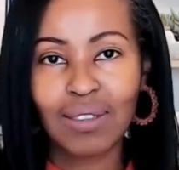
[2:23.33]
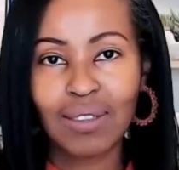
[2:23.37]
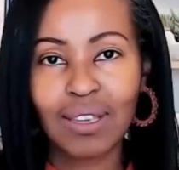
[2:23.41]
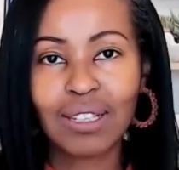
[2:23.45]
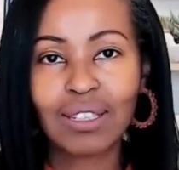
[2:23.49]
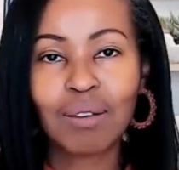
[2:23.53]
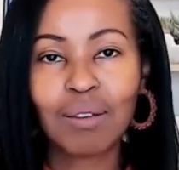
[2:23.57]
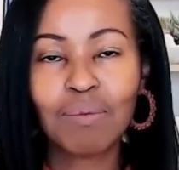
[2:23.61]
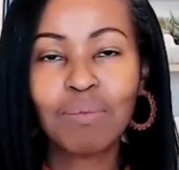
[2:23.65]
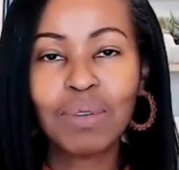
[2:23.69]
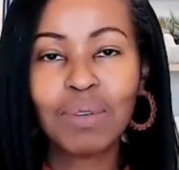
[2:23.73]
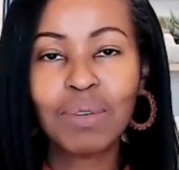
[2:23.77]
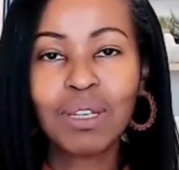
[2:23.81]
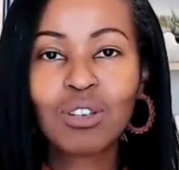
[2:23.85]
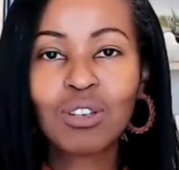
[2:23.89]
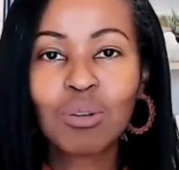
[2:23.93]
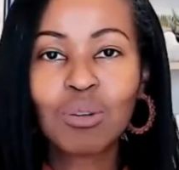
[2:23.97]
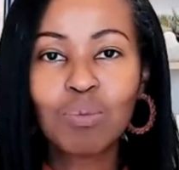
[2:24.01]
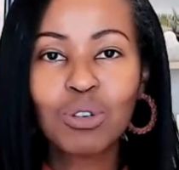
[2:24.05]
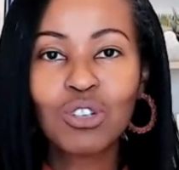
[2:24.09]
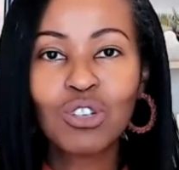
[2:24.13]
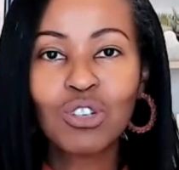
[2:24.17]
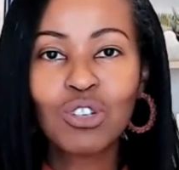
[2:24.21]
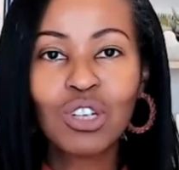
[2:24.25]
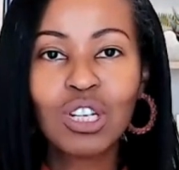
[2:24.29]
There's a missed
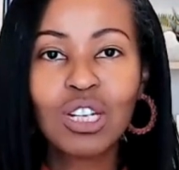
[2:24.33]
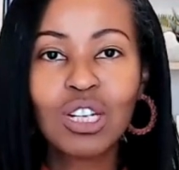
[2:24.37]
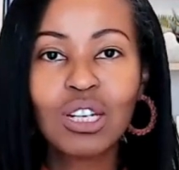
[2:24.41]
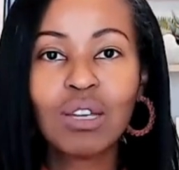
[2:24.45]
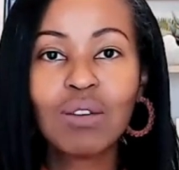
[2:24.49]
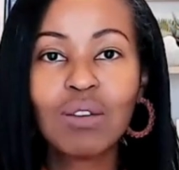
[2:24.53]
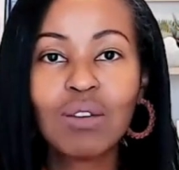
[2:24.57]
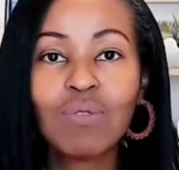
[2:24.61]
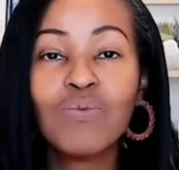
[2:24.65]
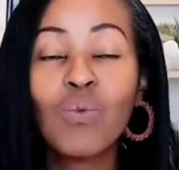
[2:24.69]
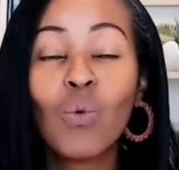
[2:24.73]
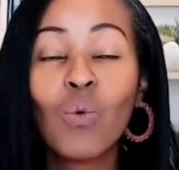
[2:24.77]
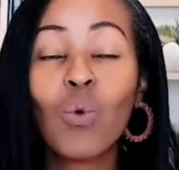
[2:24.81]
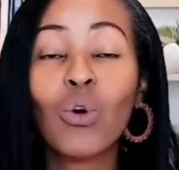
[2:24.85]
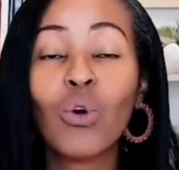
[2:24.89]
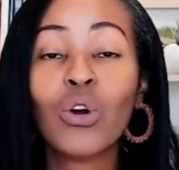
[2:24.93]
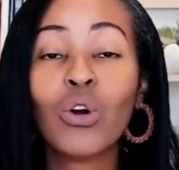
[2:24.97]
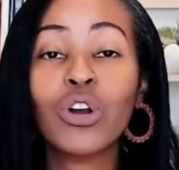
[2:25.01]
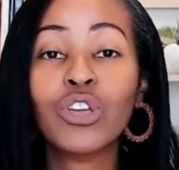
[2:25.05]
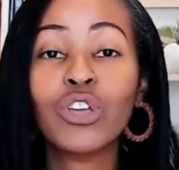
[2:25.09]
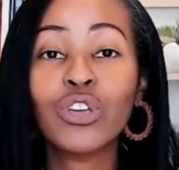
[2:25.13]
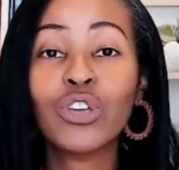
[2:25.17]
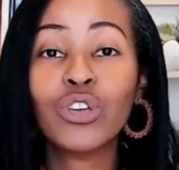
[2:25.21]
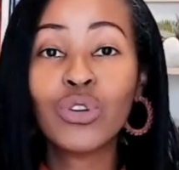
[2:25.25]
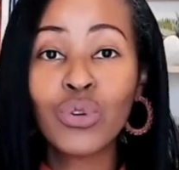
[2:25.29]
opportunity for
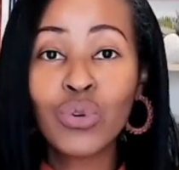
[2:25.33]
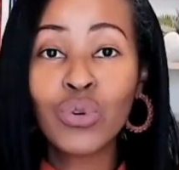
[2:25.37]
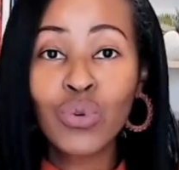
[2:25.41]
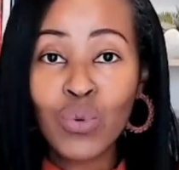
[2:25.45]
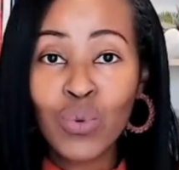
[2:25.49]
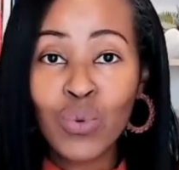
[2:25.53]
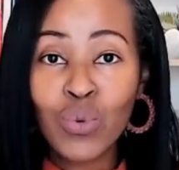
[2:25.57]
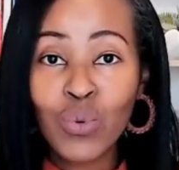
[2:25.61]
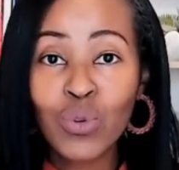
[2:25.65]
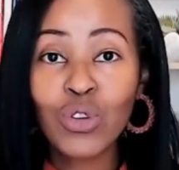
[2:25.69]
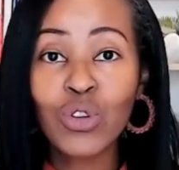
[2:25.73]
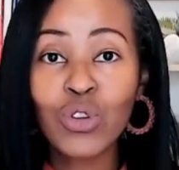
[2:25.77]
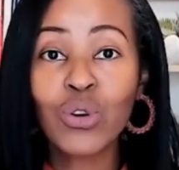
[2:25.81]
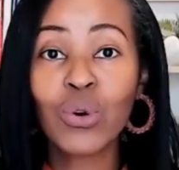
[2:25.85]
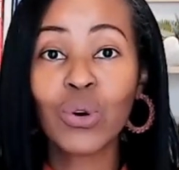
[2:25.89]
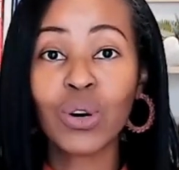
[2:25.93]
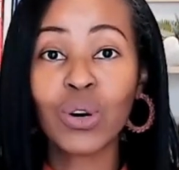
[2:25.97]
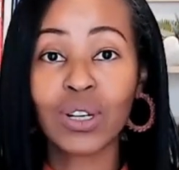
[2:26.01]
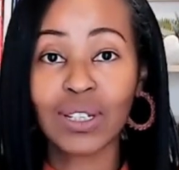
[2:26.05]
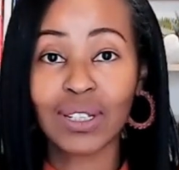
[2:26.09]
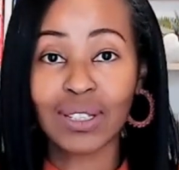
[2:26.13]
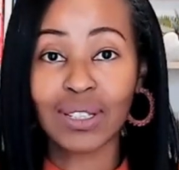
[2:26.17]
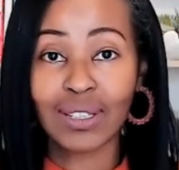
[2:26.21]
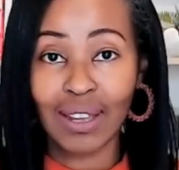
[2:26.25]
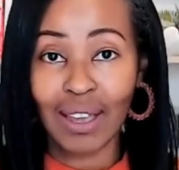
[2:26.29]
you
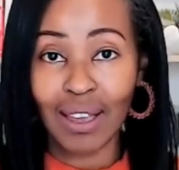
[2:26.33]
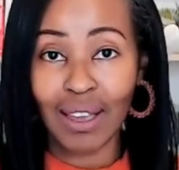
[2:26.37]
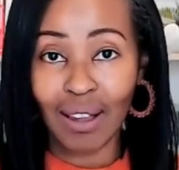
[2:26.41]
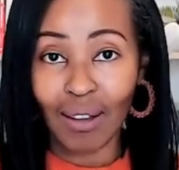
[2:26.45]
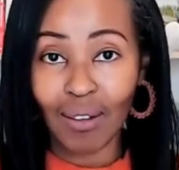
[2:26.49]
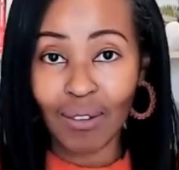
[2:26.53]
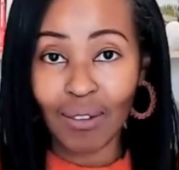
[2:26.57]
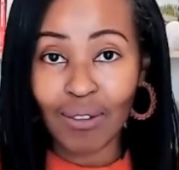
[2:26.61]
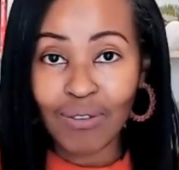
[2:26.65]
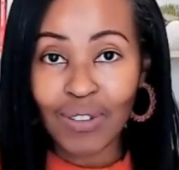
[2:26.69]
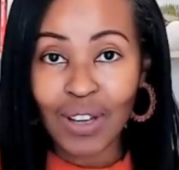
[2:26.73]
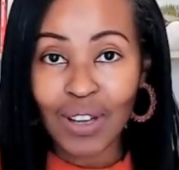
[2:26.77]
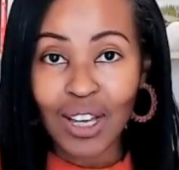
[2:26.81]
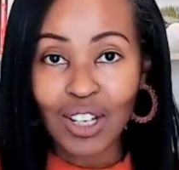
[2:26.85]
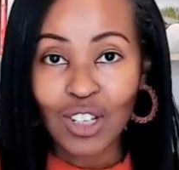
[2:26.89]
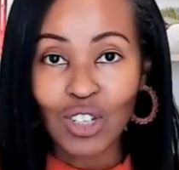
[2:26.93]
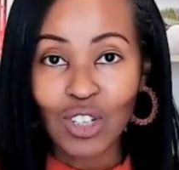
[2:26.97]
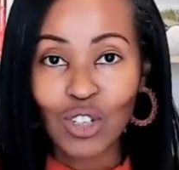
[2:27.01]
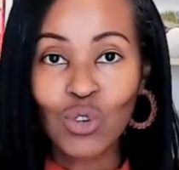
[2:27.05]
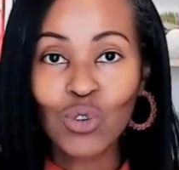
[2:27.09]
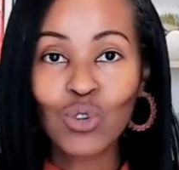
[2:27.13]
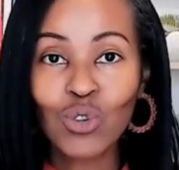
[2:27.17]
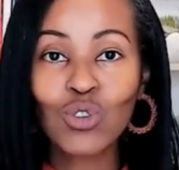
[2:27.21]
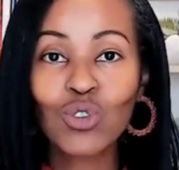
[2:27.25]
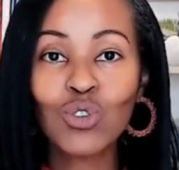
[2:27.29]
yourself
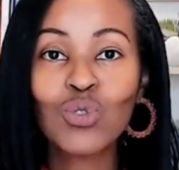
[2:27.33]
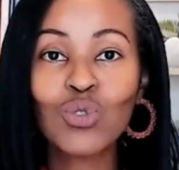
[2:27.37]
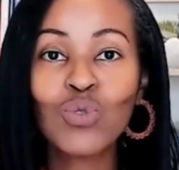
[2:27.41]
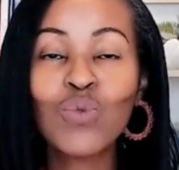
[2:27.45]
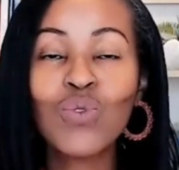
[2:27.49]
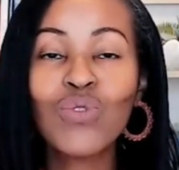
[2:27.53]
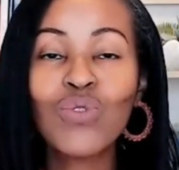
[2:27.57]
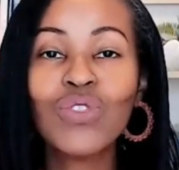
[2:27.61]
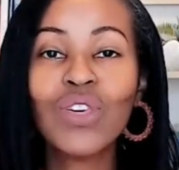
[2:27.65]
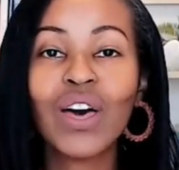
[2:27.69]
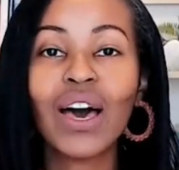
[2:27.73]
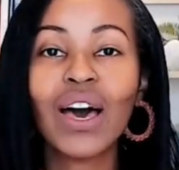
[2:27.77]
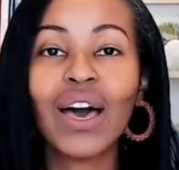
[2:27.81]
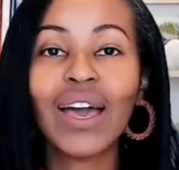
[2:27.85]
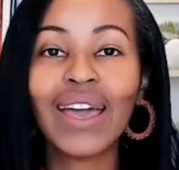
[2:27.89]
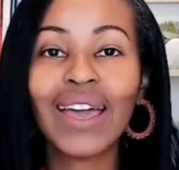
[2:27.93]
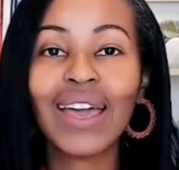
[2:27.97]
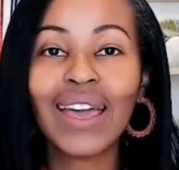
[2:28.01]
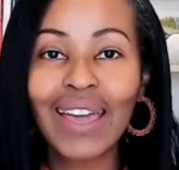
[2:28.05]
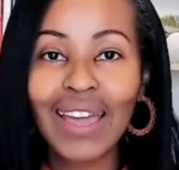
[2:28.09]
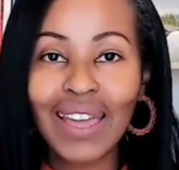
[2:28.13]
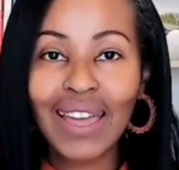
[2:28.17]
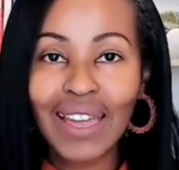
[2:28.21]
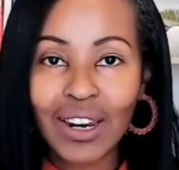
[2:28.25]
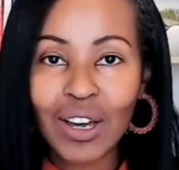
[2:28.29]
to do the
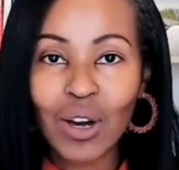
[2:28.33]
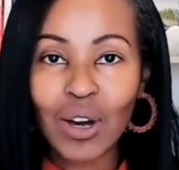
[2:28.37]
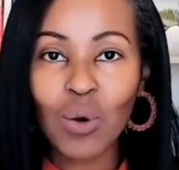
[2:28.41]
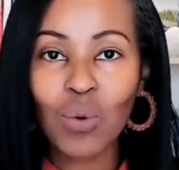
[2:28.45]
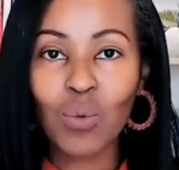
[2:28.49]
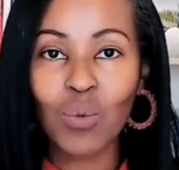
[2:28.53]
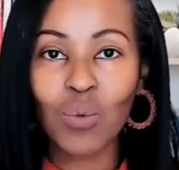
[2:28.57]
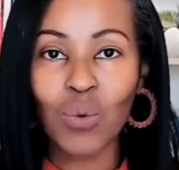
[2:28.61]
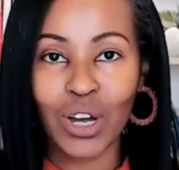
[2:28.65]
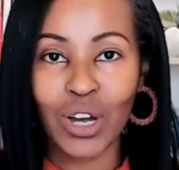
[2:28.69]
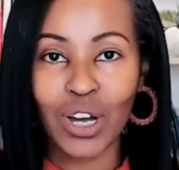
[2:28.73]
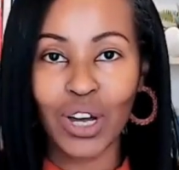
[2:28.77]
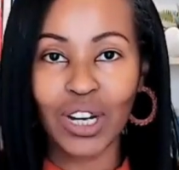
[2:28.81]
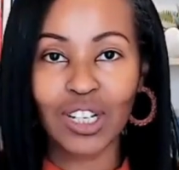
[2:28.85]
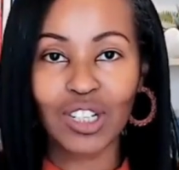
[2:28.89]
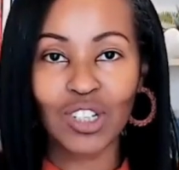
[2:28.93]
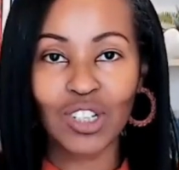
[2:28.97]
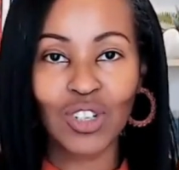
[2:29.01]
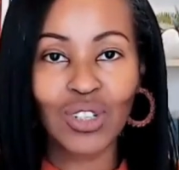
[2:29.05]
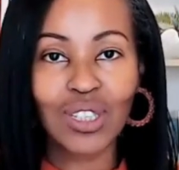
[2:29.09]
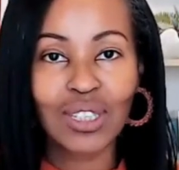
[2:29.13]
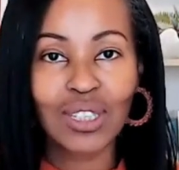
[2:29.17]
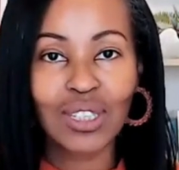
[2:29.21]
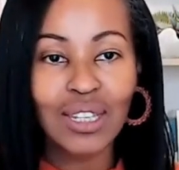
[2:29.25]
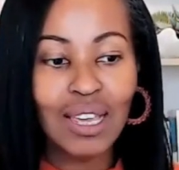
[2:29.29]
inner work
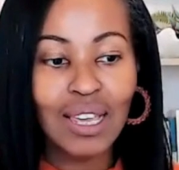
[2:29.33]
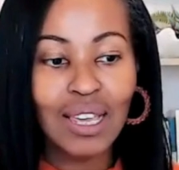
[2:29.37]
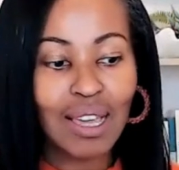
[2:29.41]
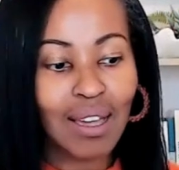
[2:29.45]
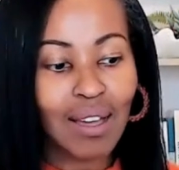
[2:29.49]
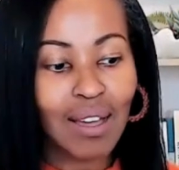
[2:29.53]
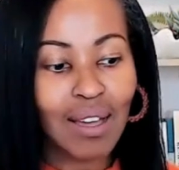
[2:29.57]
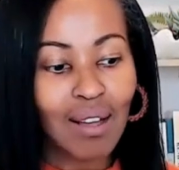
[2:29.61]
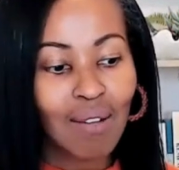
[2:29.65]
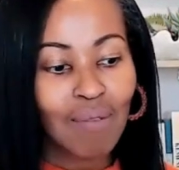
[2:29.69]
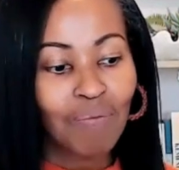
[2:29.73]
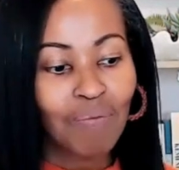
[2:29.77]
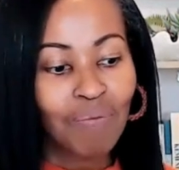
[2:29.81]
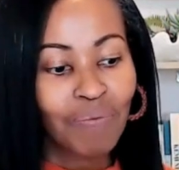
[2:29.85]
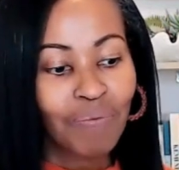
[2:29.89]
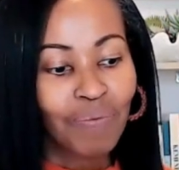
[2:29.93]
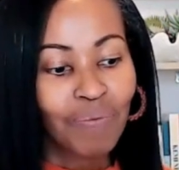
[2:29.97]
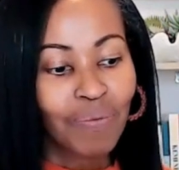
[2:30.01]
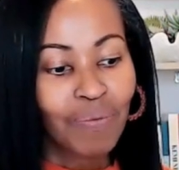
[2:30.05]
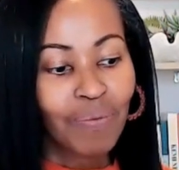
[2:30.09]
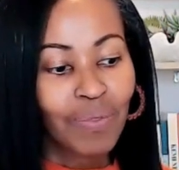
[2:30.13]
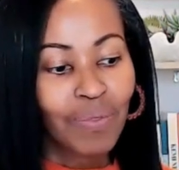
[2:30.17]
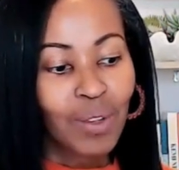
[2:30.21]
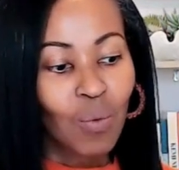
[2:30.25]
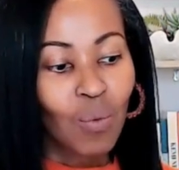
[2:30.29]
to see
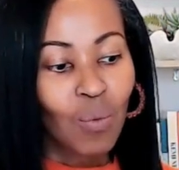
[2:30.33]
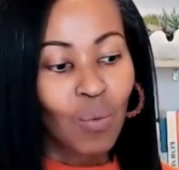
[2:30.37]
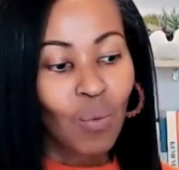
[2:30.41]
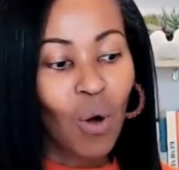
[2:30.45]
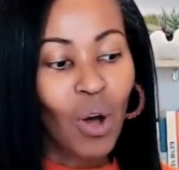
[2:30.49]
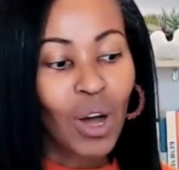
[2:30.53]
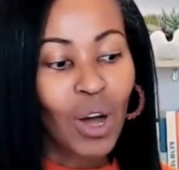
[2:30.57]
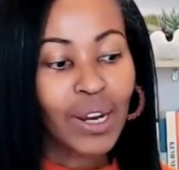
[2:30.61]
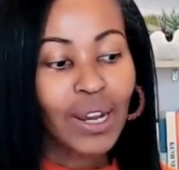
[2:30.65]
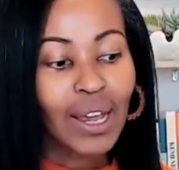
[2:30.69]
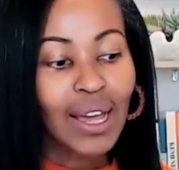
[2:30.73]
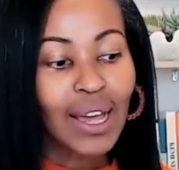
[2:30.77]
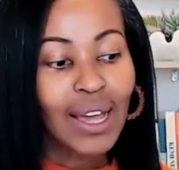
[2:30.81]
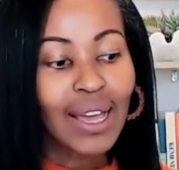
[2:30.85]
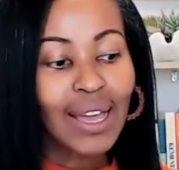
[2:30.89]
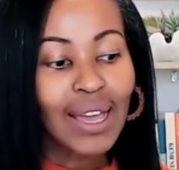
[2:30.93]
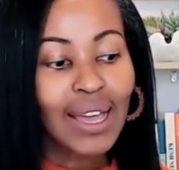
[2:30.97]
what